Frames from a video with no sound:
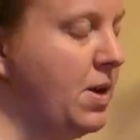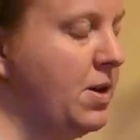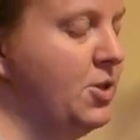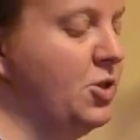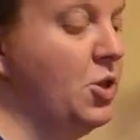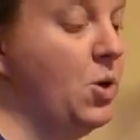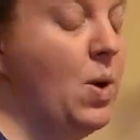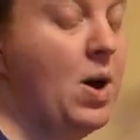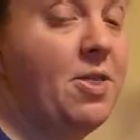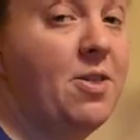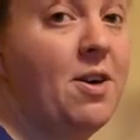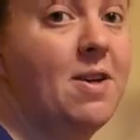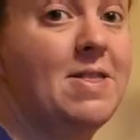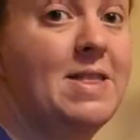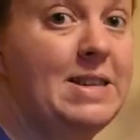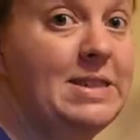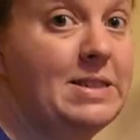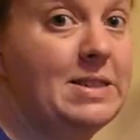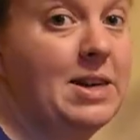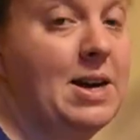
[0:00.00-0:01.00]
So I thought
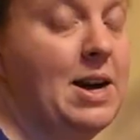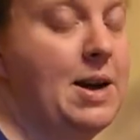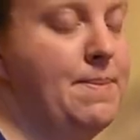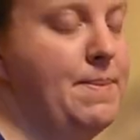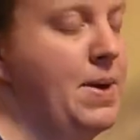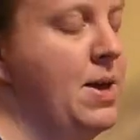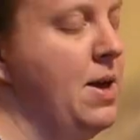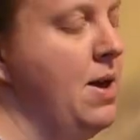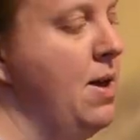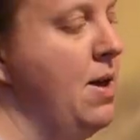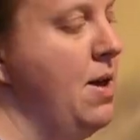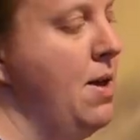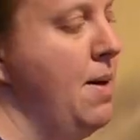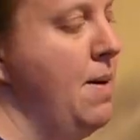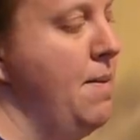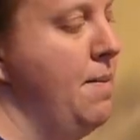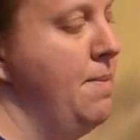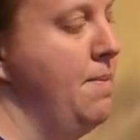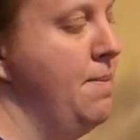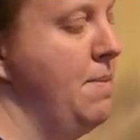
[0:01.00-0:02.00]
this time,
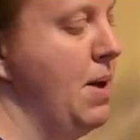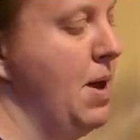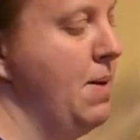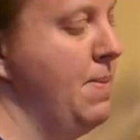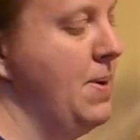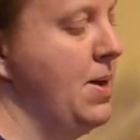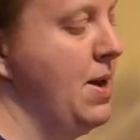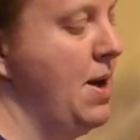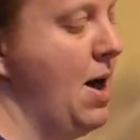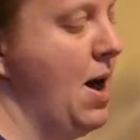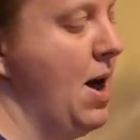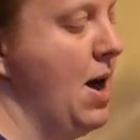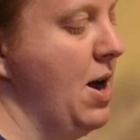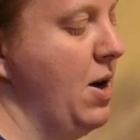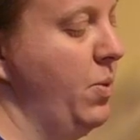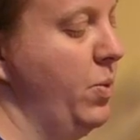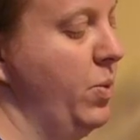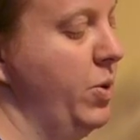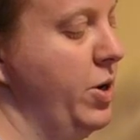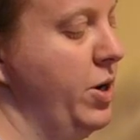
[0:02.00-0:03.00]
maybe
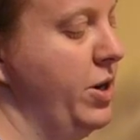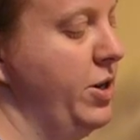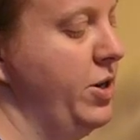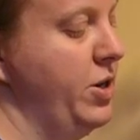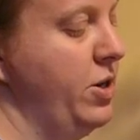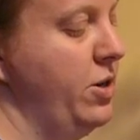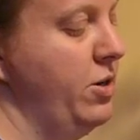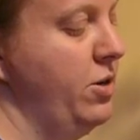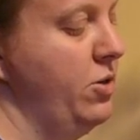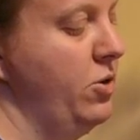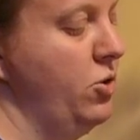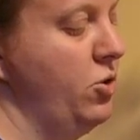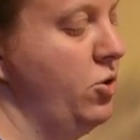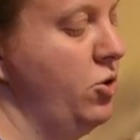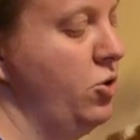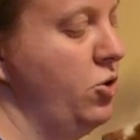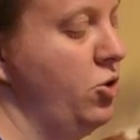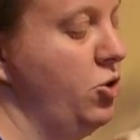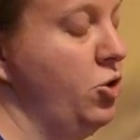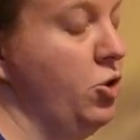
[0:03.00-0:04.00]
I would
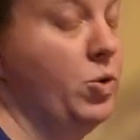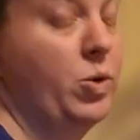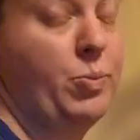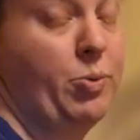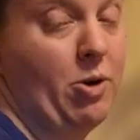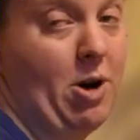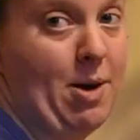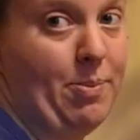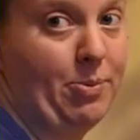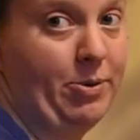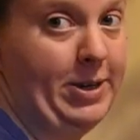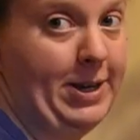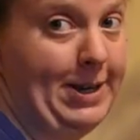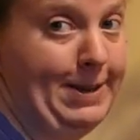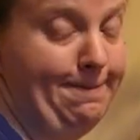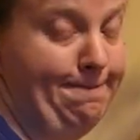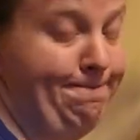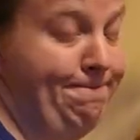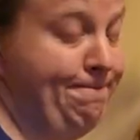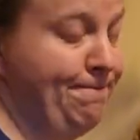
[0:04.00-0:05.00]
do it properly,
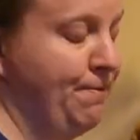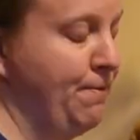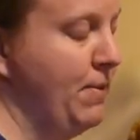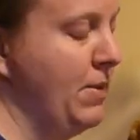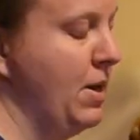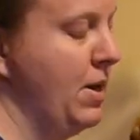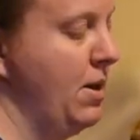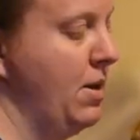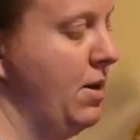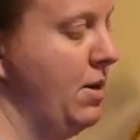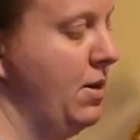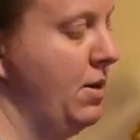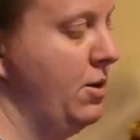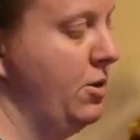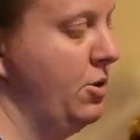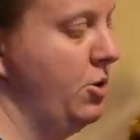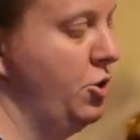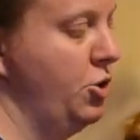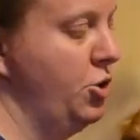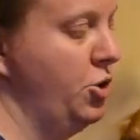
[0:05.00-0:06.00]

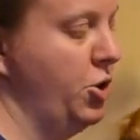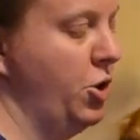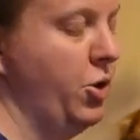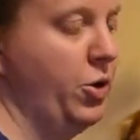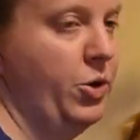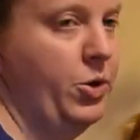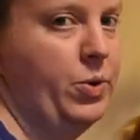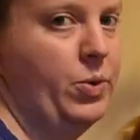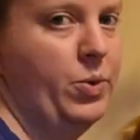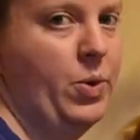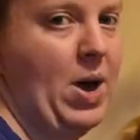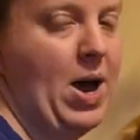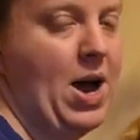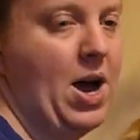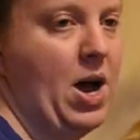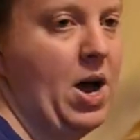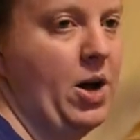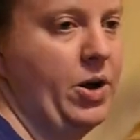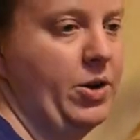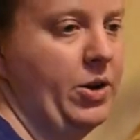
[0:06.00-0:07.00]
show you
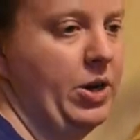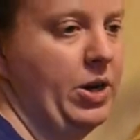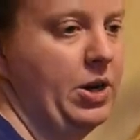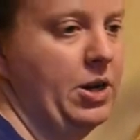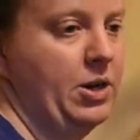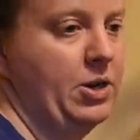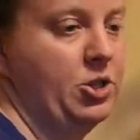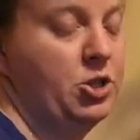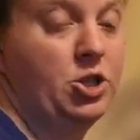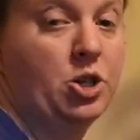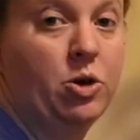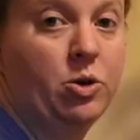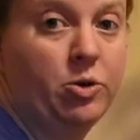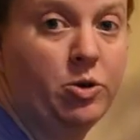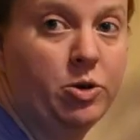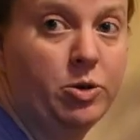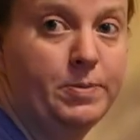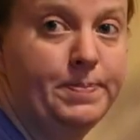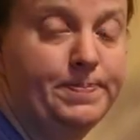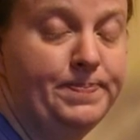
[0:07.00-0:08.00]
how to show
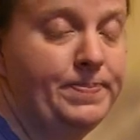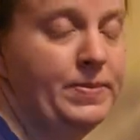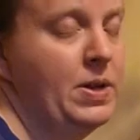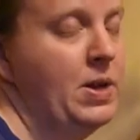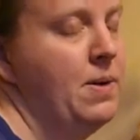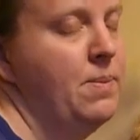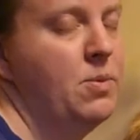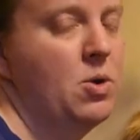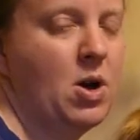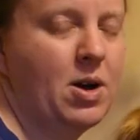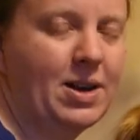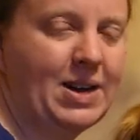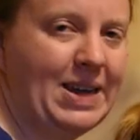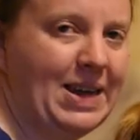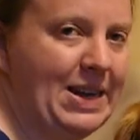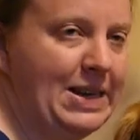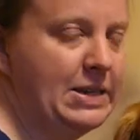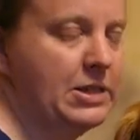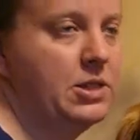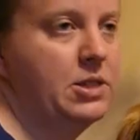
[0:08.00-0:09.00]
groom. Not going to
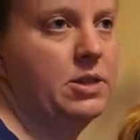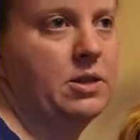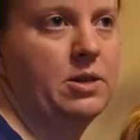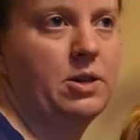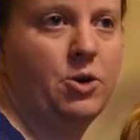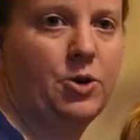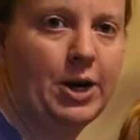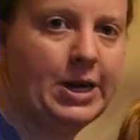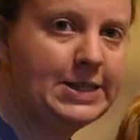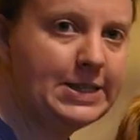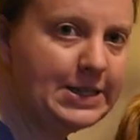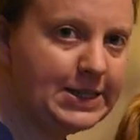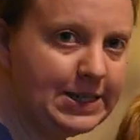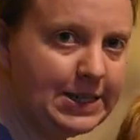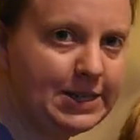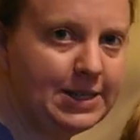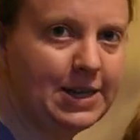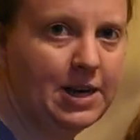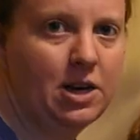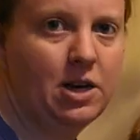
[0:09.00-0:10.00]
get into crazy
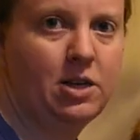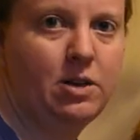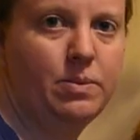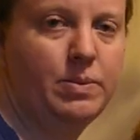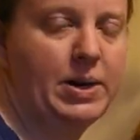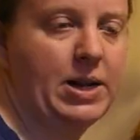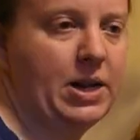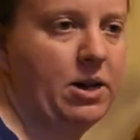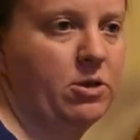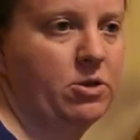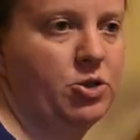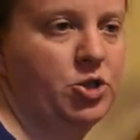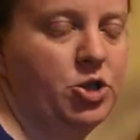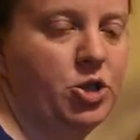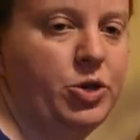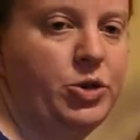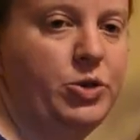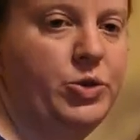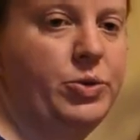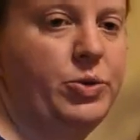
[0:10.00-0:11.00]
detail, but I'll
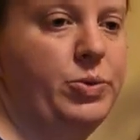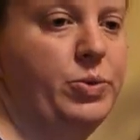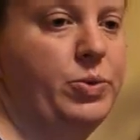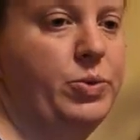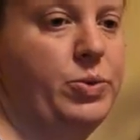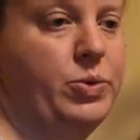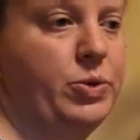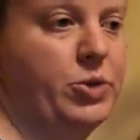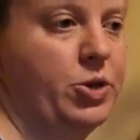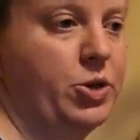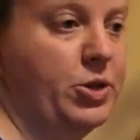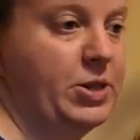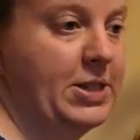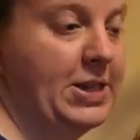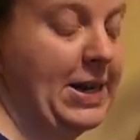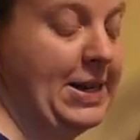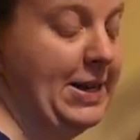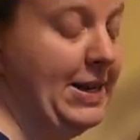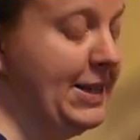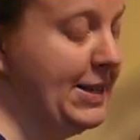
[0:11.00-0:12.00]
show you certain
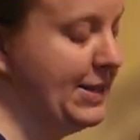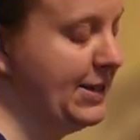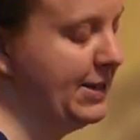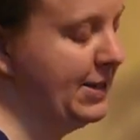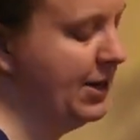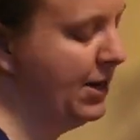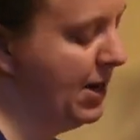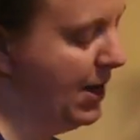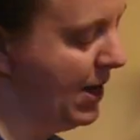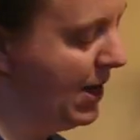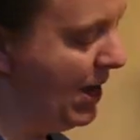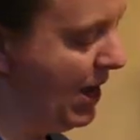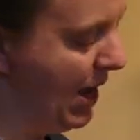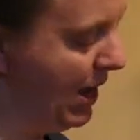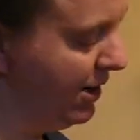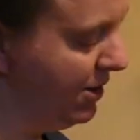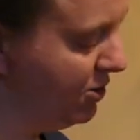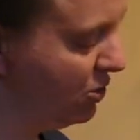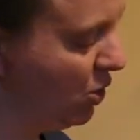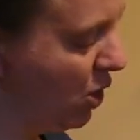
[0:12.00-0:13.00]
techniques
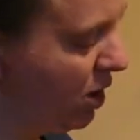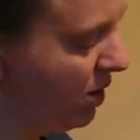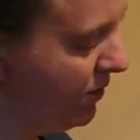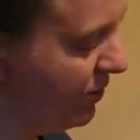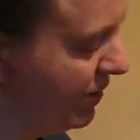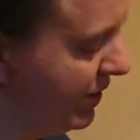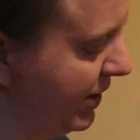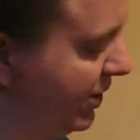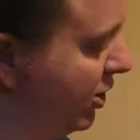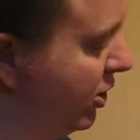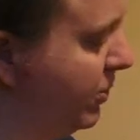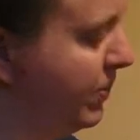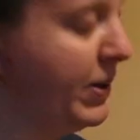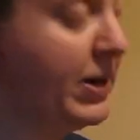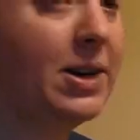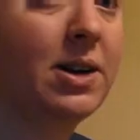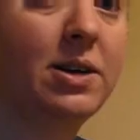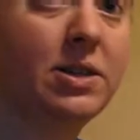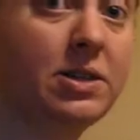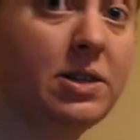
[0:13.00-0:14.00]
He's over here
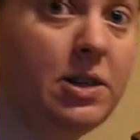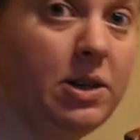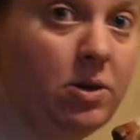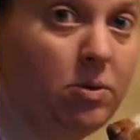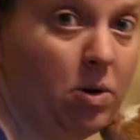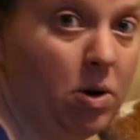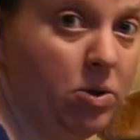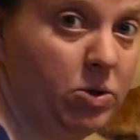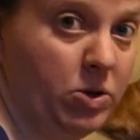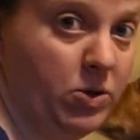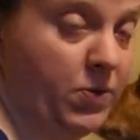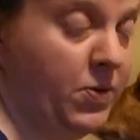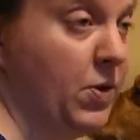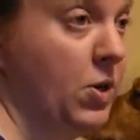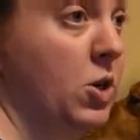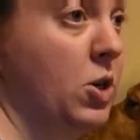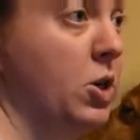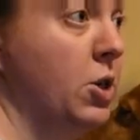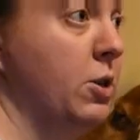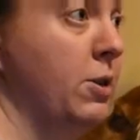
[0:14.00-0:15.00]
because he grows
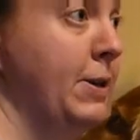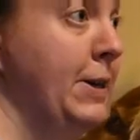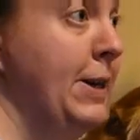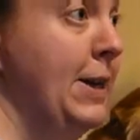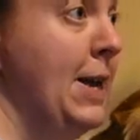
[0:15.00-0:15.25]
fur